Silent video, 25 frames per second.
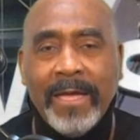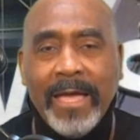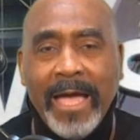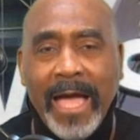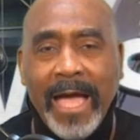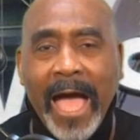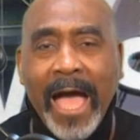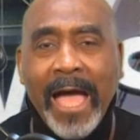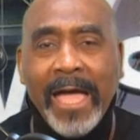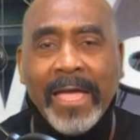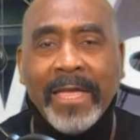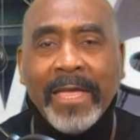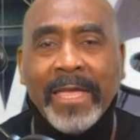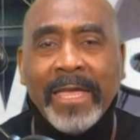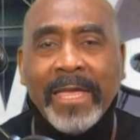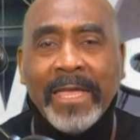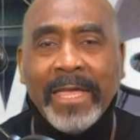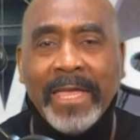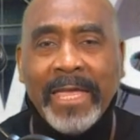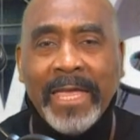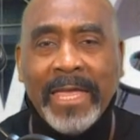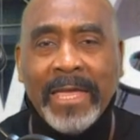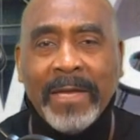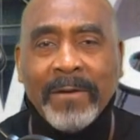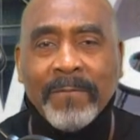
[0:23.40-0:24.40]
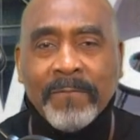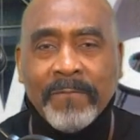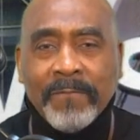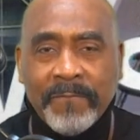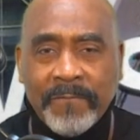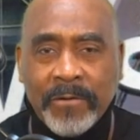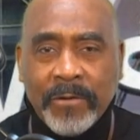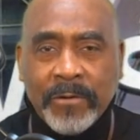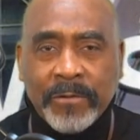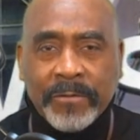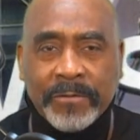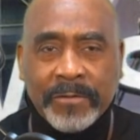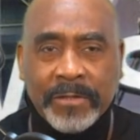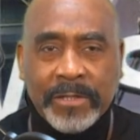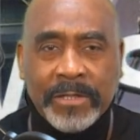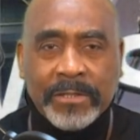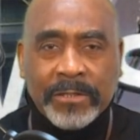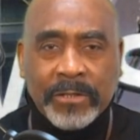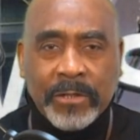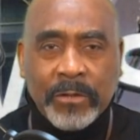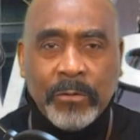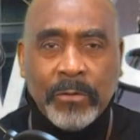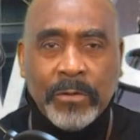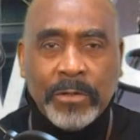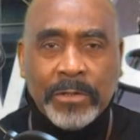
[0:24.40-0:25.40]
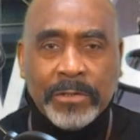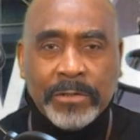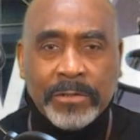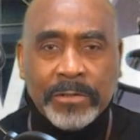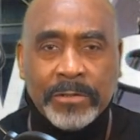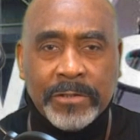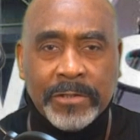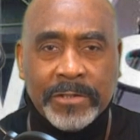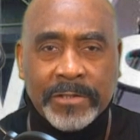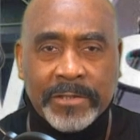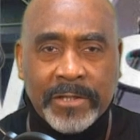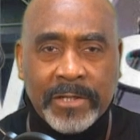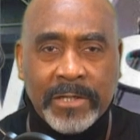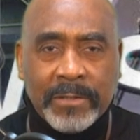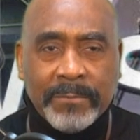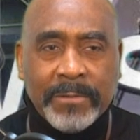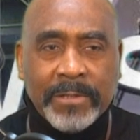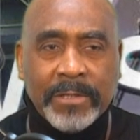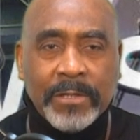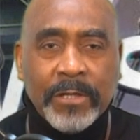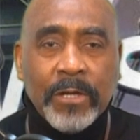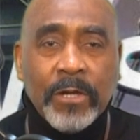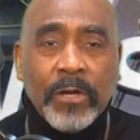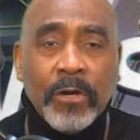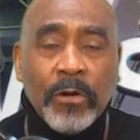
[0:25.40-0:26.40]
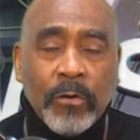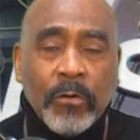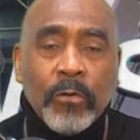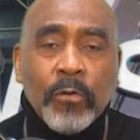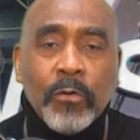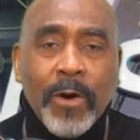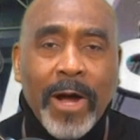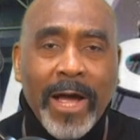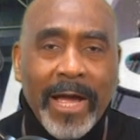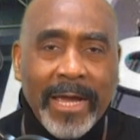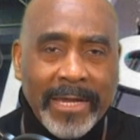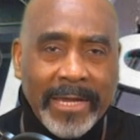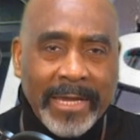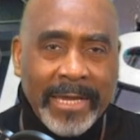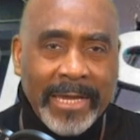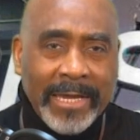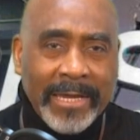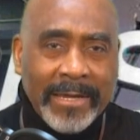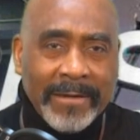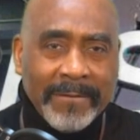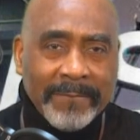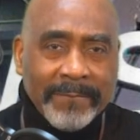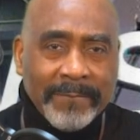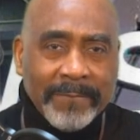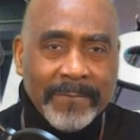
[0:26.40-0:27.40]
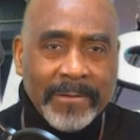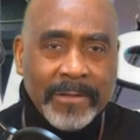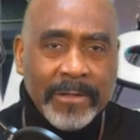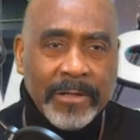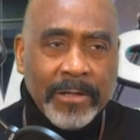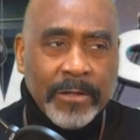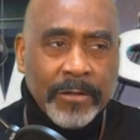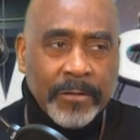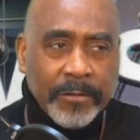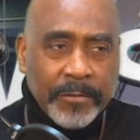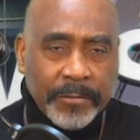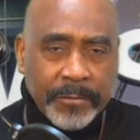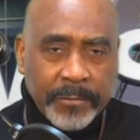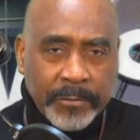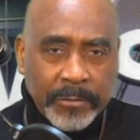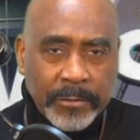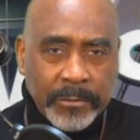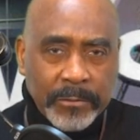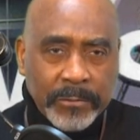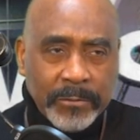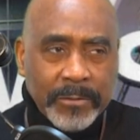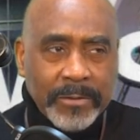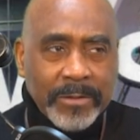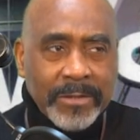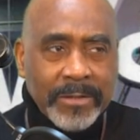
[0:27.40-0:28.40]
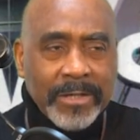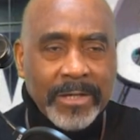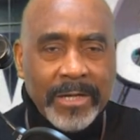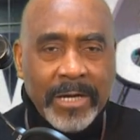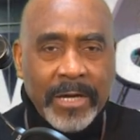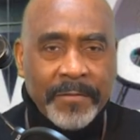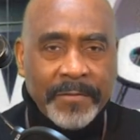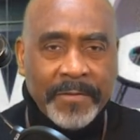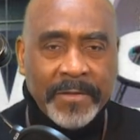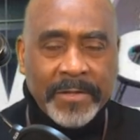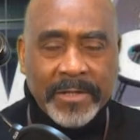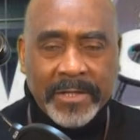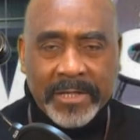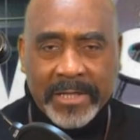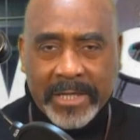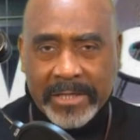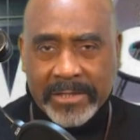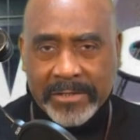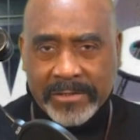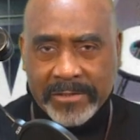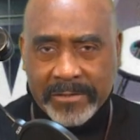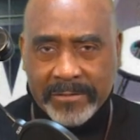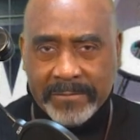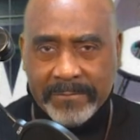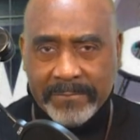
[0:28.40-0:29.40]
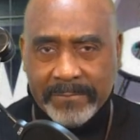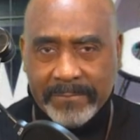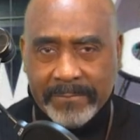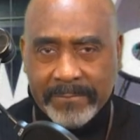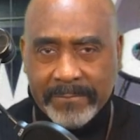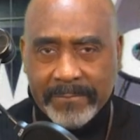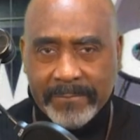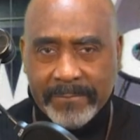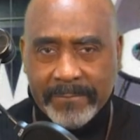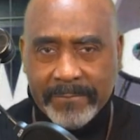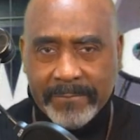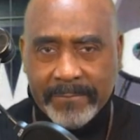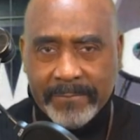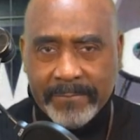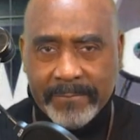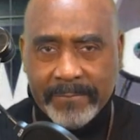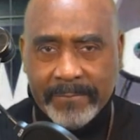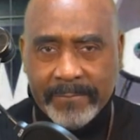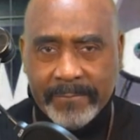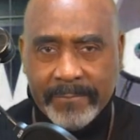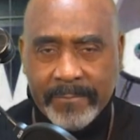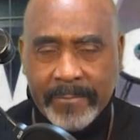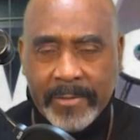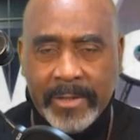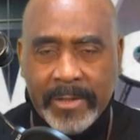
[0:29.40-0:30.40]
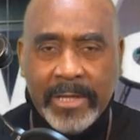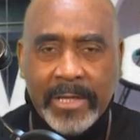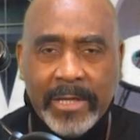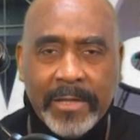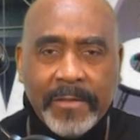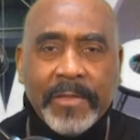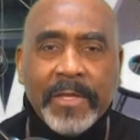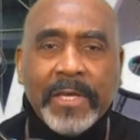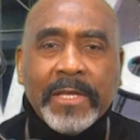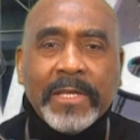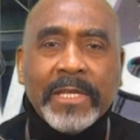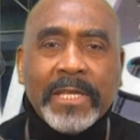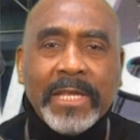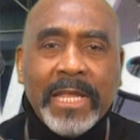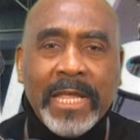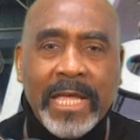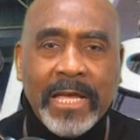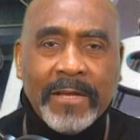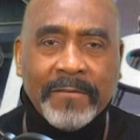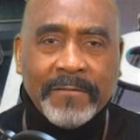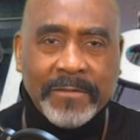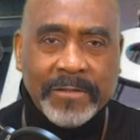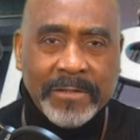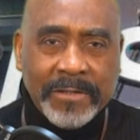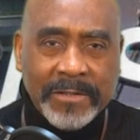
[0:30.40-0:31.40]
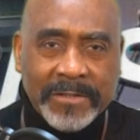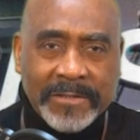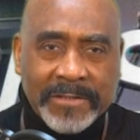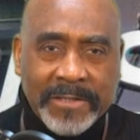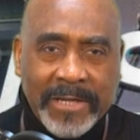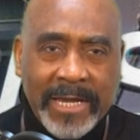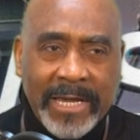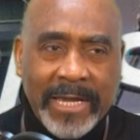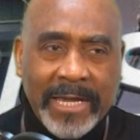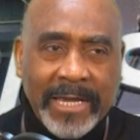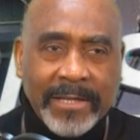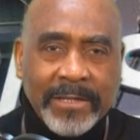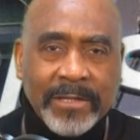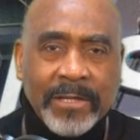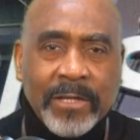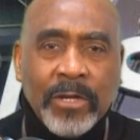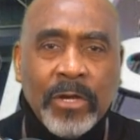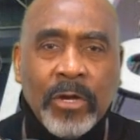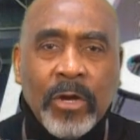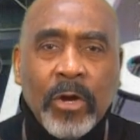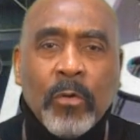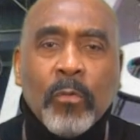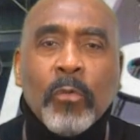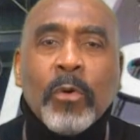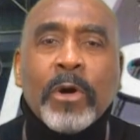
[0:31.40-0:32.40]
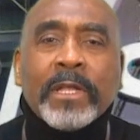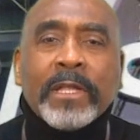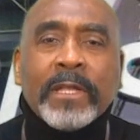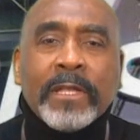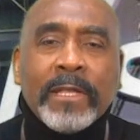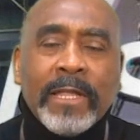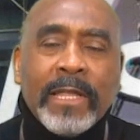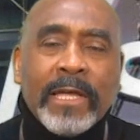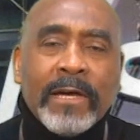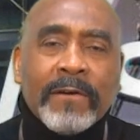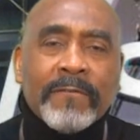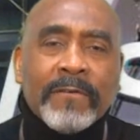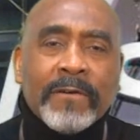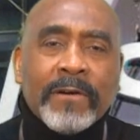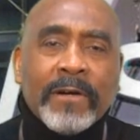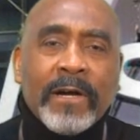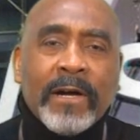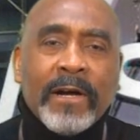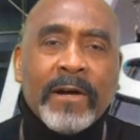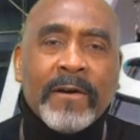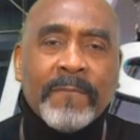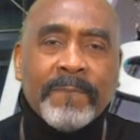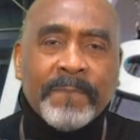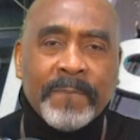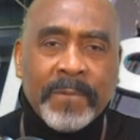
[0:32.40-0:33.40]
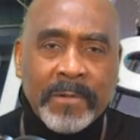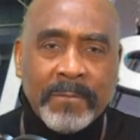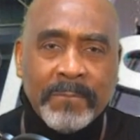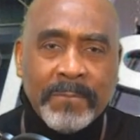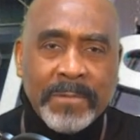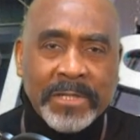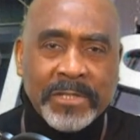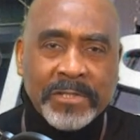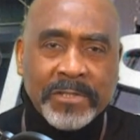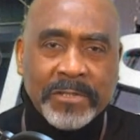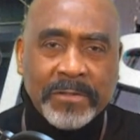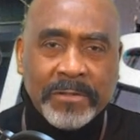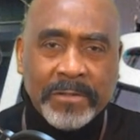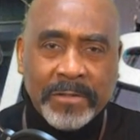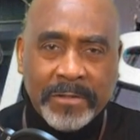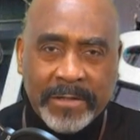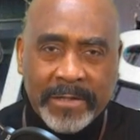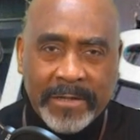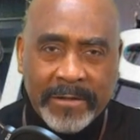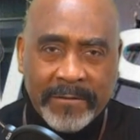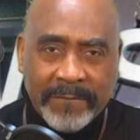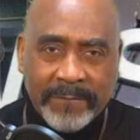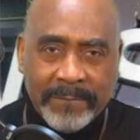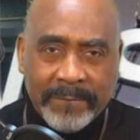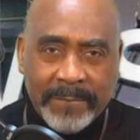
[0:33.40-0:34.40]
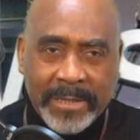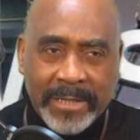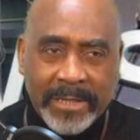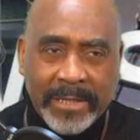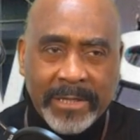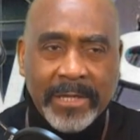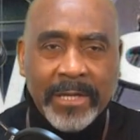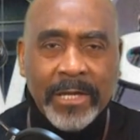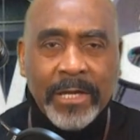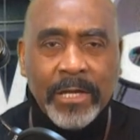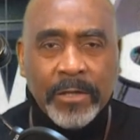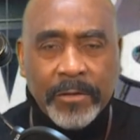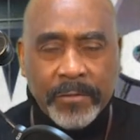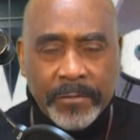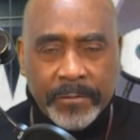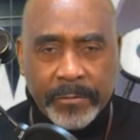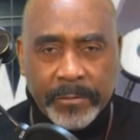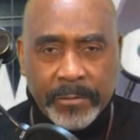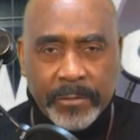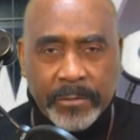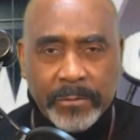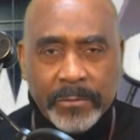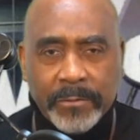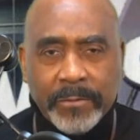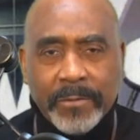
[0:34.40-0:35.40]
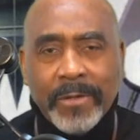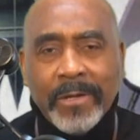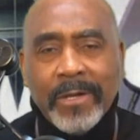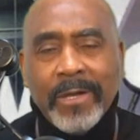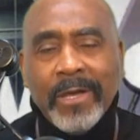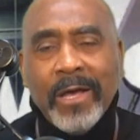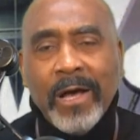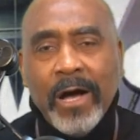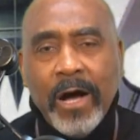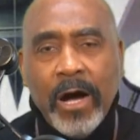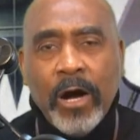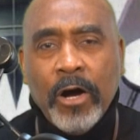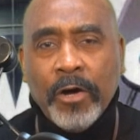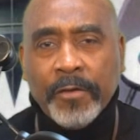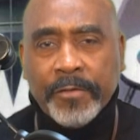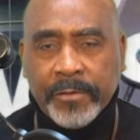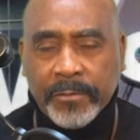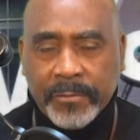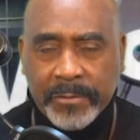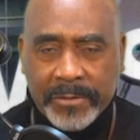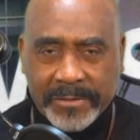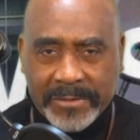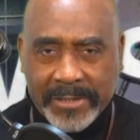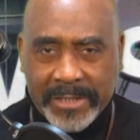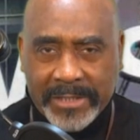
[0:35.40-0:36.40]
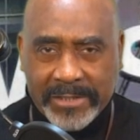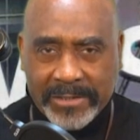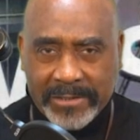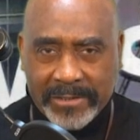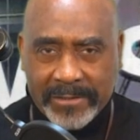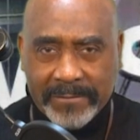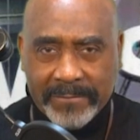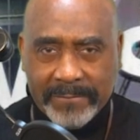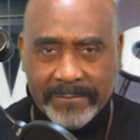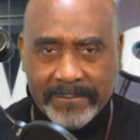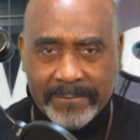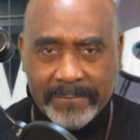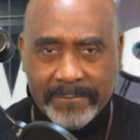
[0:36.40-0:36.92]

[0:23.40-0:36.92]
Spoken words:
IAM first is going to determine who I am through authentication. Then it has to decide what level of permission to give me through authorization.